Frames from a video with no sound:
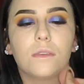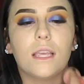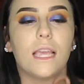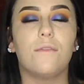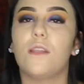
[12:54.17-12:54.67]

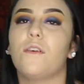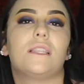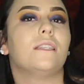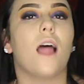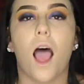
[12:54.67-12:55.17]
Even if
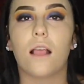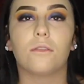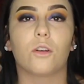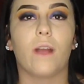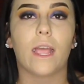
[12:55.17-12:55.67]
it's
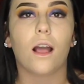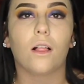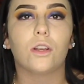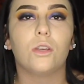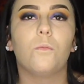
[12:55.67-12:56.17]
not the right
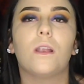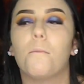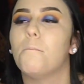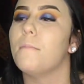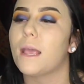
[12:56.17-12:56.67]
color, you want
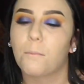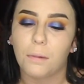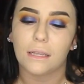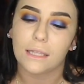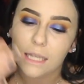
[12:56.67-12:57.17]
to make
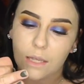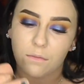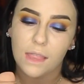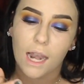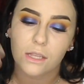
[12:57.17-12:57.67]

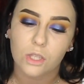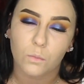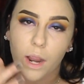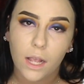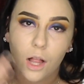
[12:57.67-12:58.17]
believe that it's the
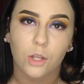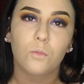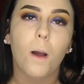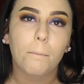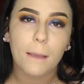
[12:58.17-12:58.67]
right color. You
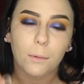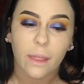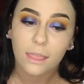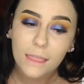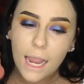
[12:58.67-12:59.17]
want people to
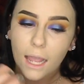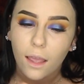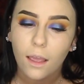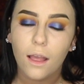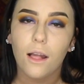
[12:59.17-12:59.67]
think
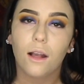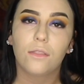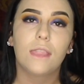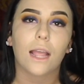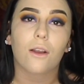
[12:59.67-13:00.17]

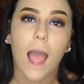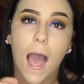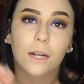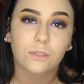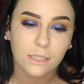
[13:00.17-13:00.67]
that you're
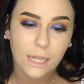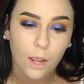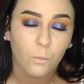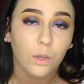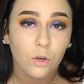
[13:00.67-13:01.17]
actually
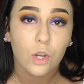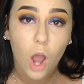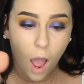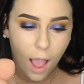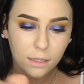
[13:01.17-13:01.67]
tan when you're
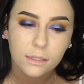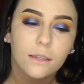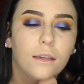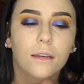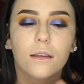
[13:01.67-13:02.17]
not.
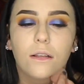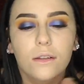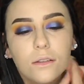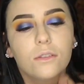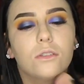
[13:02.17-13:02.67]

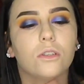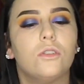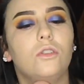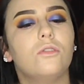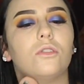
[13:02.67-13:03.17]
So
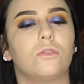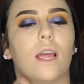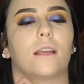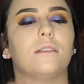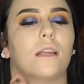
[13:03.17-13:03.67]
you just
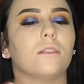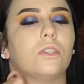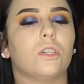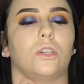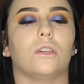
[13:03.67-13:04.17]
drag it down to your